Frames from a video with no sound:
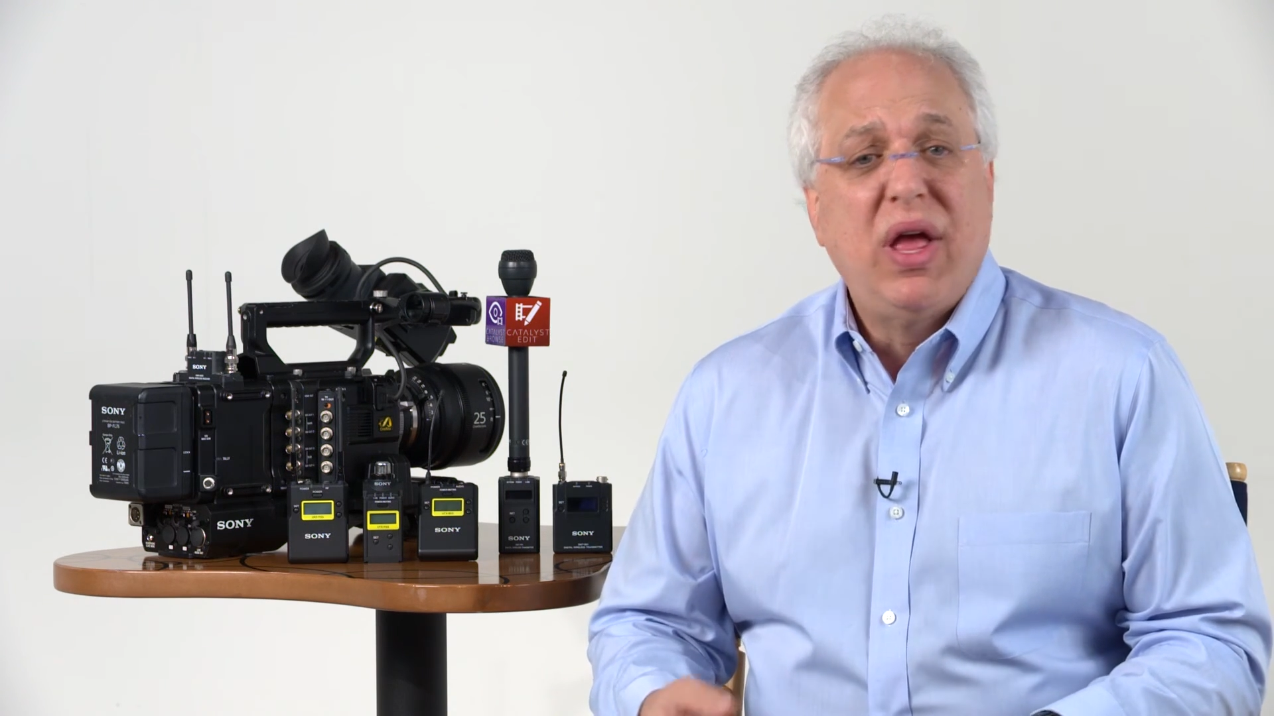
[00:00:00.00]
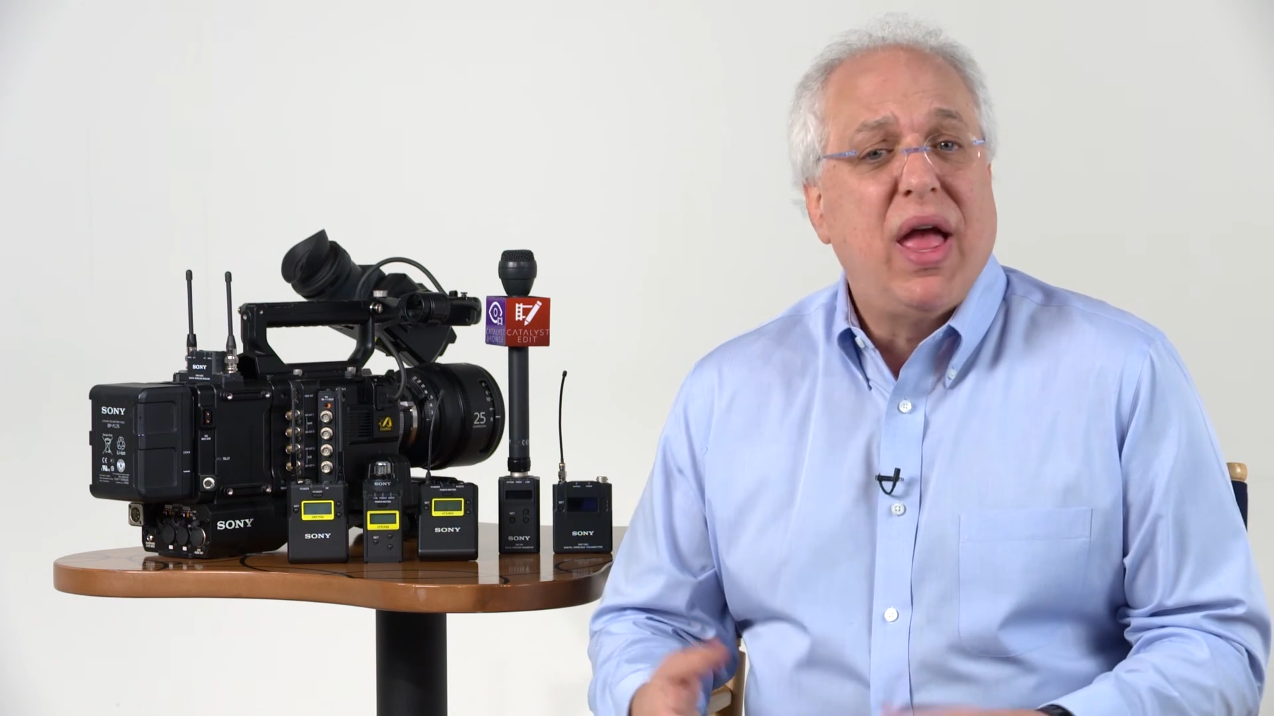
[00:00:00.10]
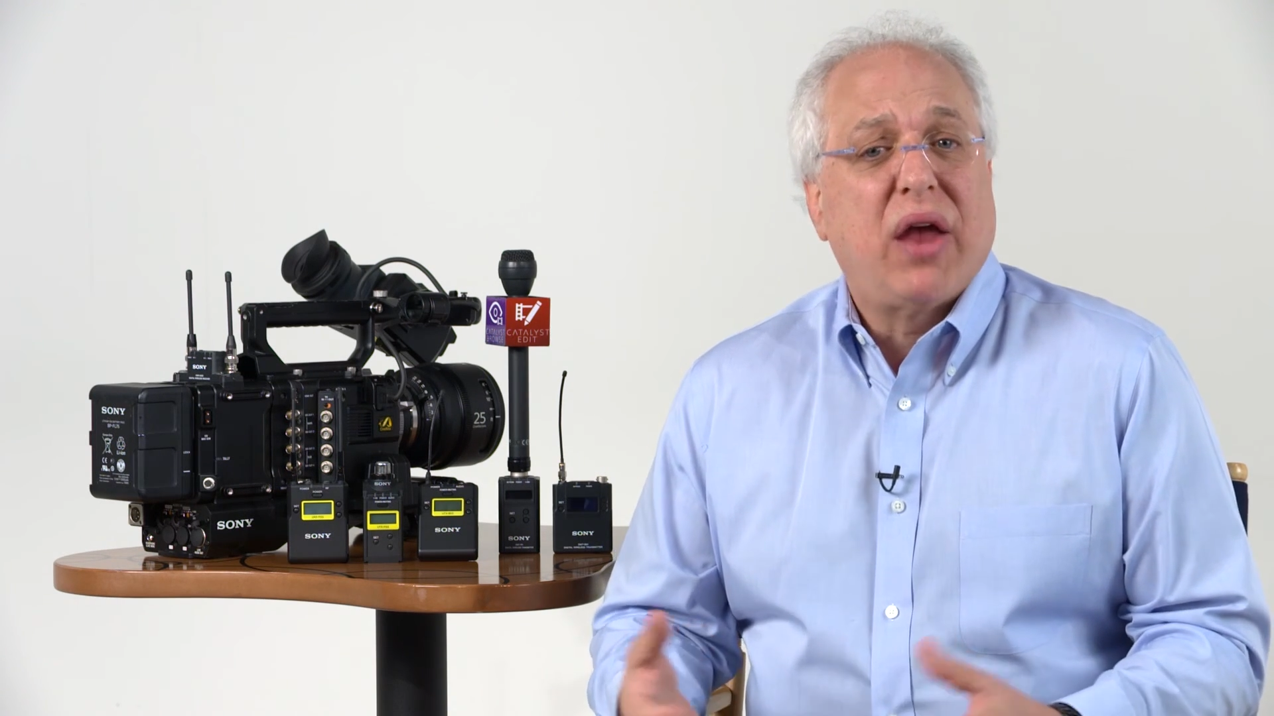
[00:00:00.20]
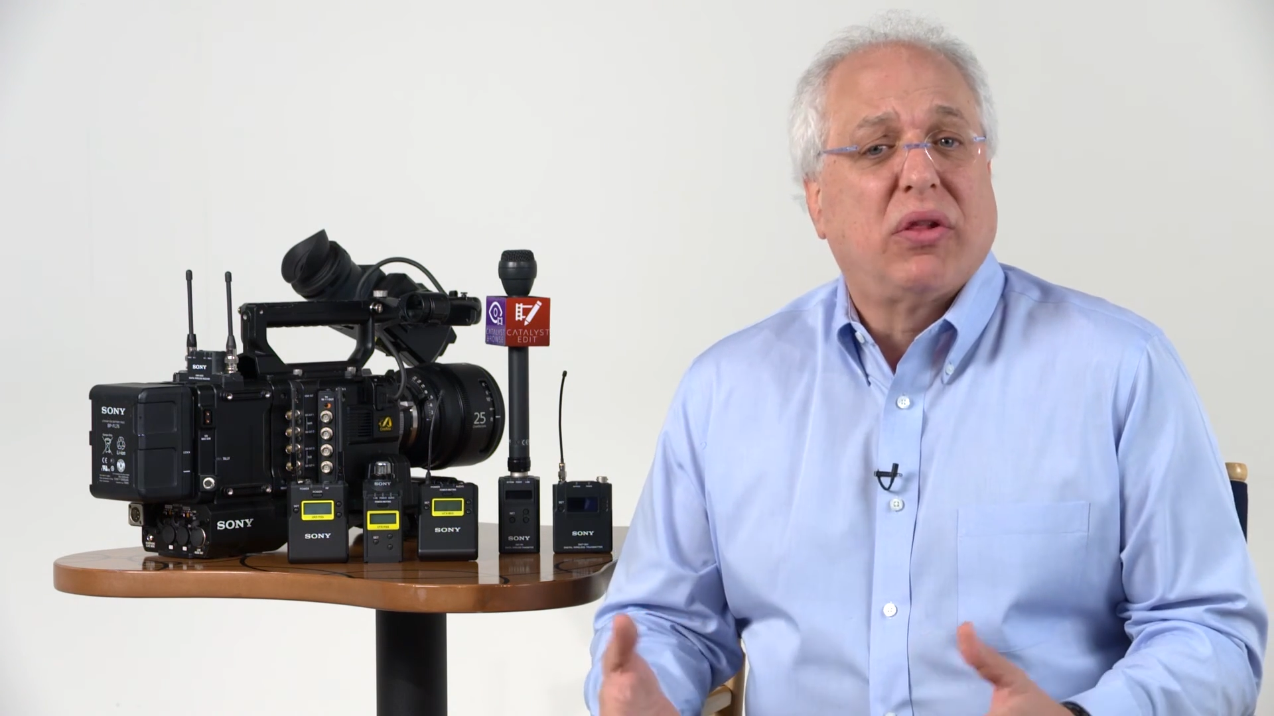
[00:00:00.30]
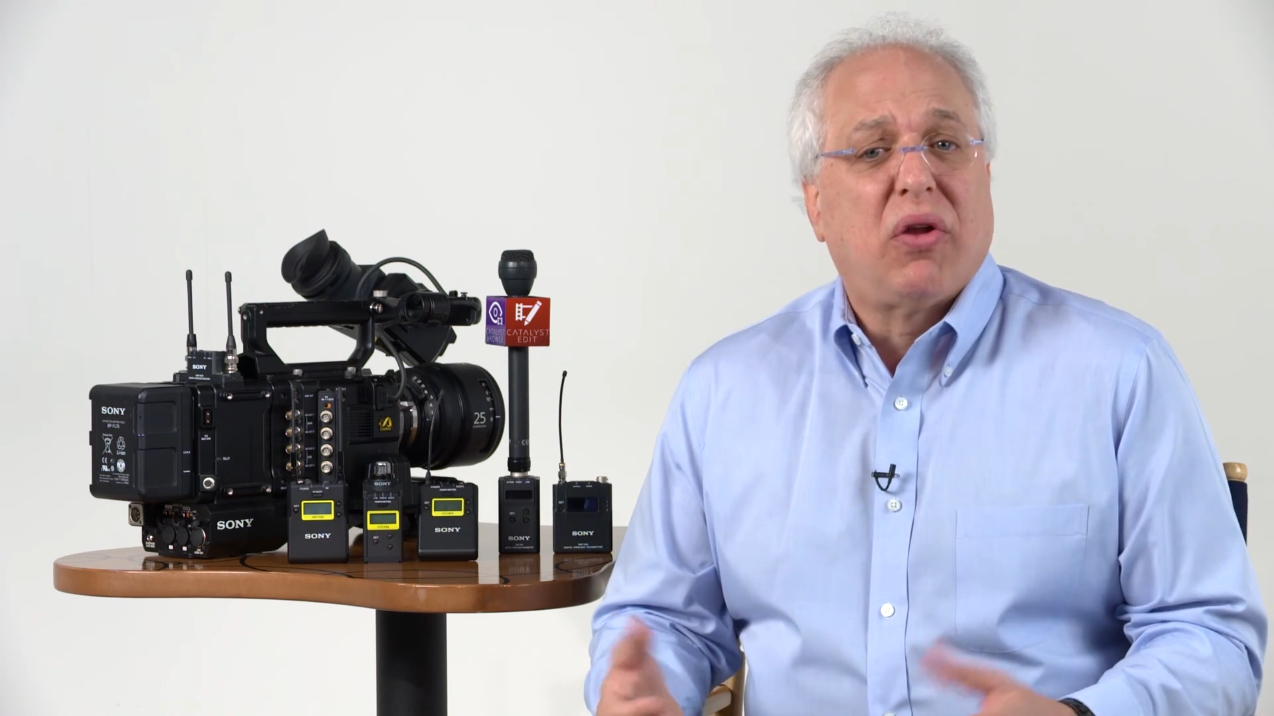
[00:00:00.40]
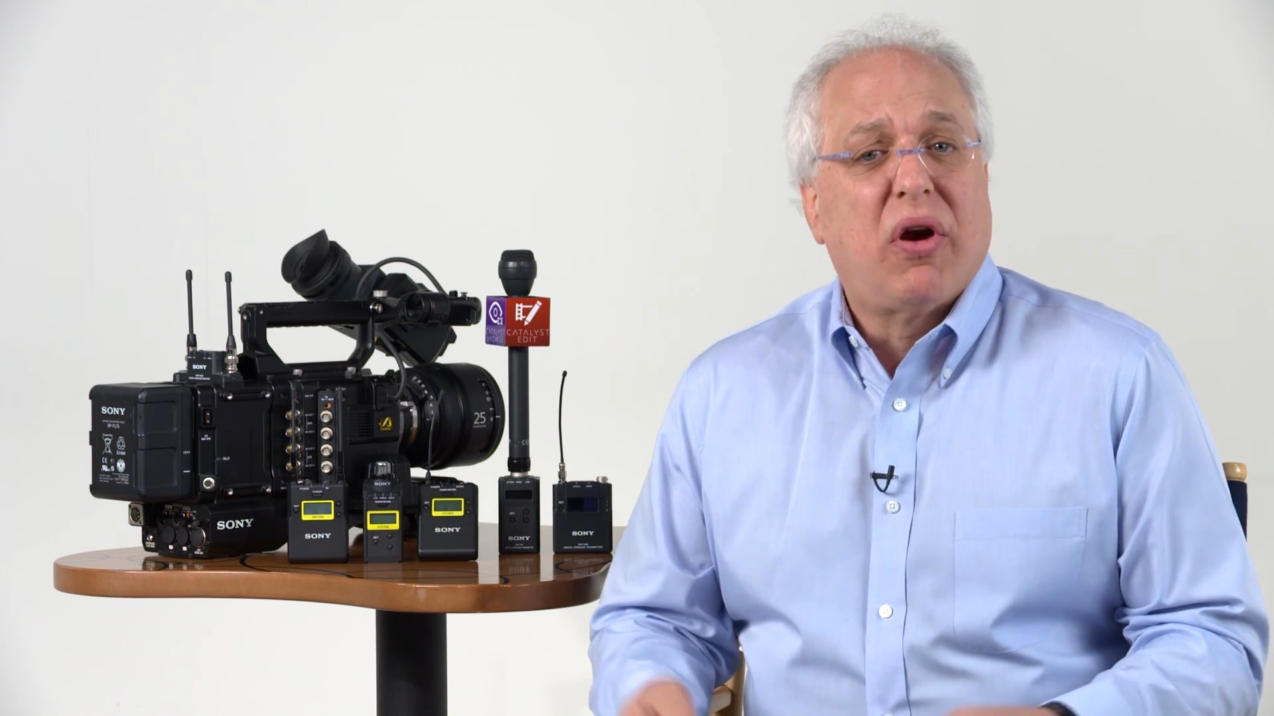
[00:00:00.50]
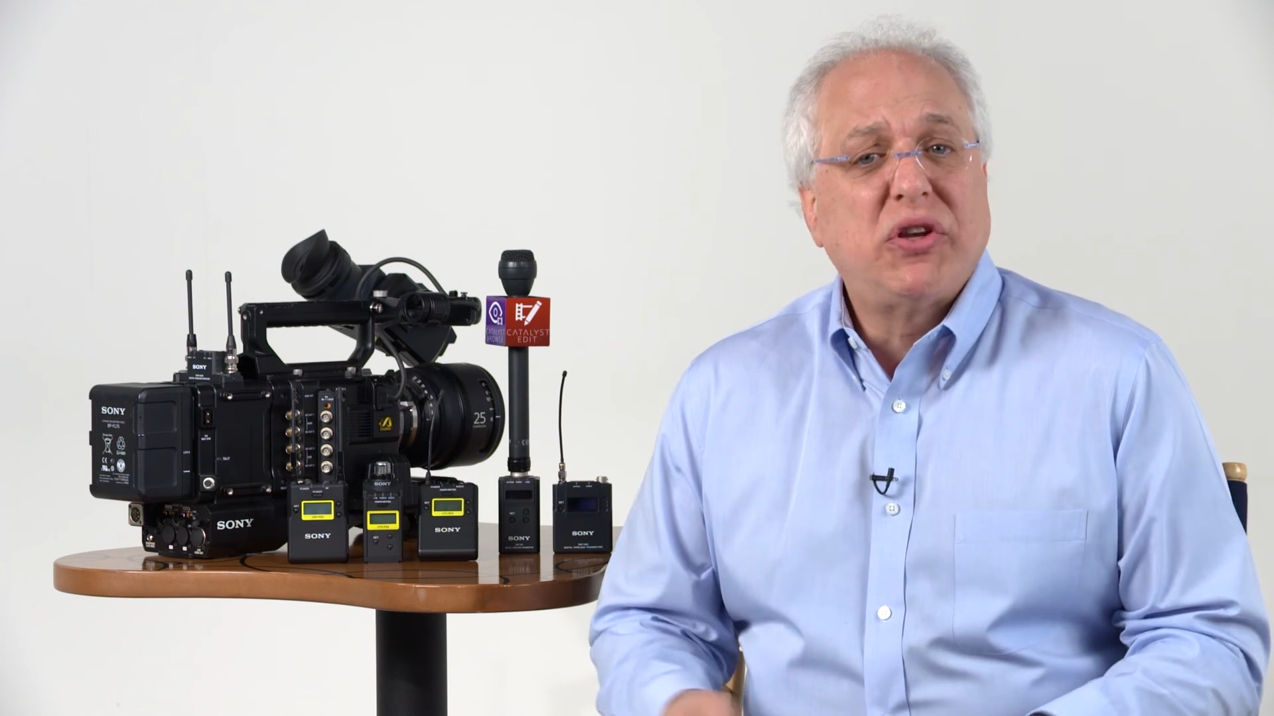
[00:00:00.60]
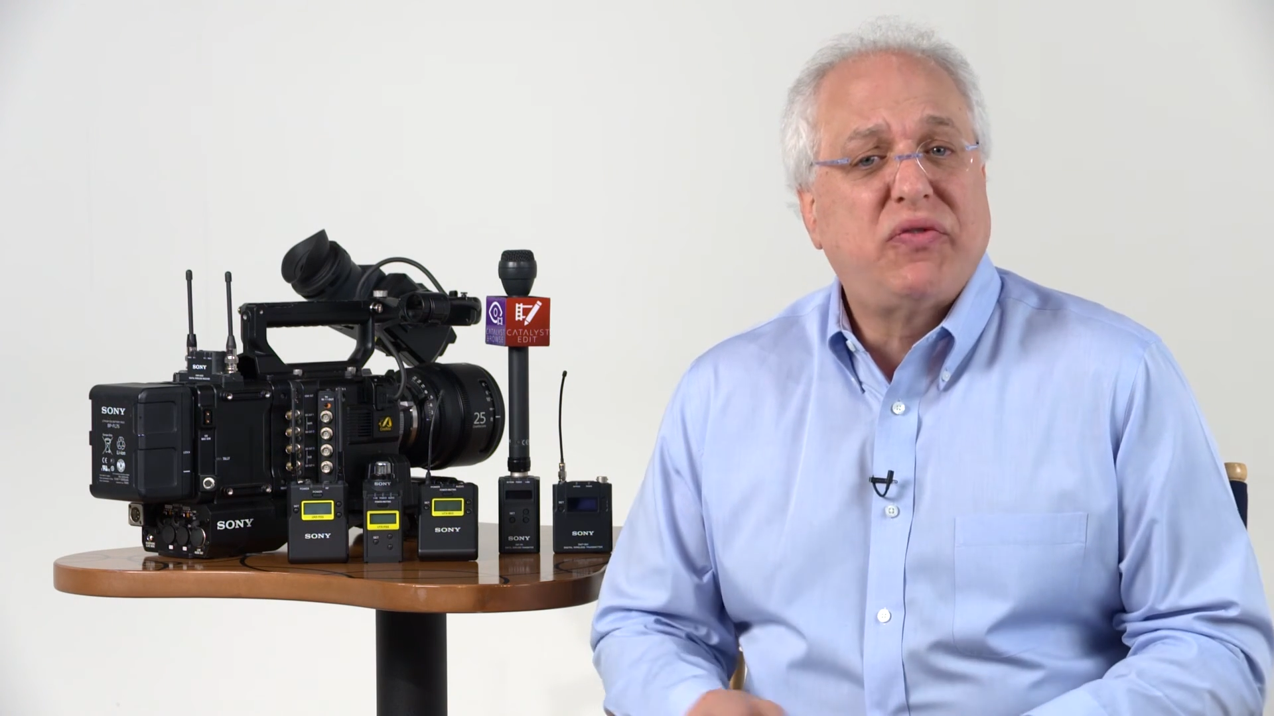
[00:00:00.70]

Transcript: at a large